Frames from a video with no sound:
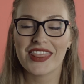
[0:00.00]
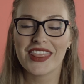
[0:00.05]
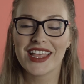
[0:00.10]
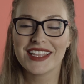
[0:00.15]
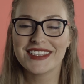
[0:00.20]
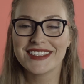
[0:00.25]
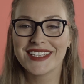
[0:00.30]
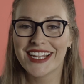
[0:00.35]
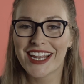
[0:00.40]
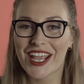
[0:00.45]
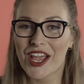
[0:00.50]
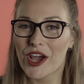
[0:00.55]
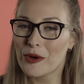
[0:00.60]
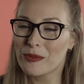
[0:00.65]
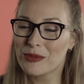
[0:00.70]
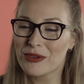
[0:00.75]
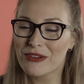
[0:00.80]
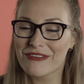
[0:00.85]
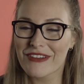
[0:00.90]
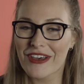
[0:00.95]
That's it. I
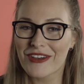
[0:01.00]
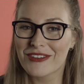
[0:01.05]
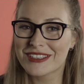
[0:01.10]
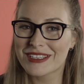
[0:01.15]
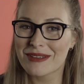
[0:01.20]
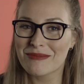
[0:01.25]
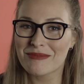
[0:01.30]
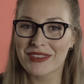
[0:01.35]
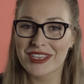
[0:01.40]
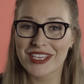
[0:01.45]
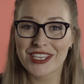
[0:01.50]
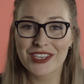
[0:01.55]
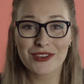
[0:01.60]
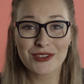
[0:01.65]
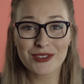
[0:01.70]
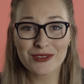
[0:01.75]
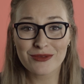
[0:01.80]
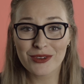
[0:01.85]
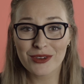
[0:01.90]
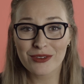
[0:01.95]
hope you found something
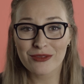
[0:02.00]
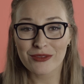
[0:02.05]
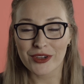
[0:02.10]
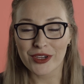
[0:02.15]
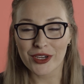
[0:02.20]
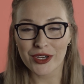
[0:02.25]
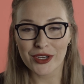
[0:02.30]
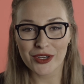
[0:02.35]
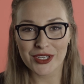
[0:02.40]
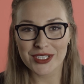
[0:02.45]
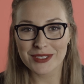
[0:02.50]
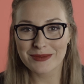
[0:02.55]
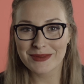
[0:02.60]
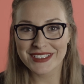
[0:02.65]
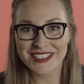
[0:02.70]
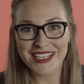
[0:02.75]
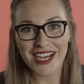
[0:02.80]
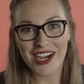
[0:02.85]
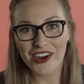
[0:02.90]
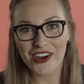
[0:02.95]
useful for your
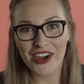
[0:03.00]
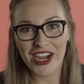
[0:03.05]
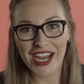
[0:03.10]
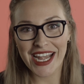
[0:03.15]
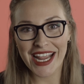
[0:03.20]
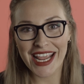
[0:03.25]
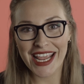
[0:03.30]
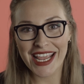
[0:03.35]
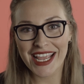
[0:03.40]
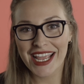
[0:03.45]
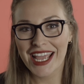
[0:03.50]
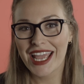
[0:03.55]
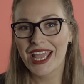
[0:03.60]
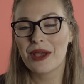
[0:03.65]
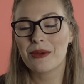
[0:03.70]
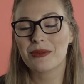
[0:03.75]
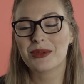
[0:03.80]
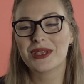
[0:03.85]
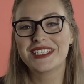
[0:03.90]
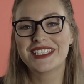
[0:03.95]
Christmas decorating.
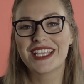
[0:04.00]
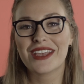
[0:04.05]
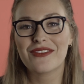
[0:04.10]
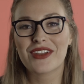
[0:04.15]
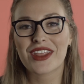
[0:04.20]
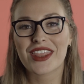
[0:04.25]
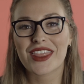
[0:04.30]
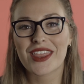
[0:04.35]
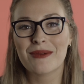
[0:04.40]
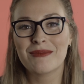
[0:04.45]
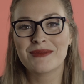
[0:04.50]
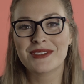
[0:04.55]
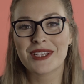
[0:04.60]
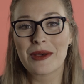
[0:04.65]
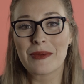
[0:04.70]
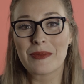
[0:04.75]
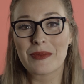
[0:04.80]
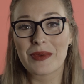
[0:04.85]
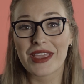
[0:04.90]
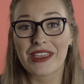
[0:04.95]
Please give it a thumbs
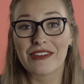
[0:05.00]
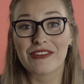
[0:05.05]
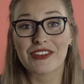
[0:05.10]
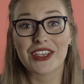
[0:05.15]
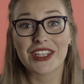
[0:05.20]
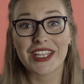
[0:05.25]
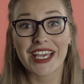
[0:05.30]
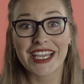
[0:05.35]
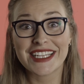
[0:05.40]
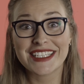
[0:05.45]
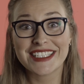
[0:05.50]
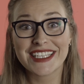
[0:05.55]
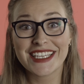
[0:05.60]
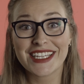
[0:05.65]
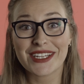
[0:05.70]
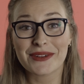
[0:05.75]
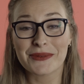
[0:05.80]
up if you liked it.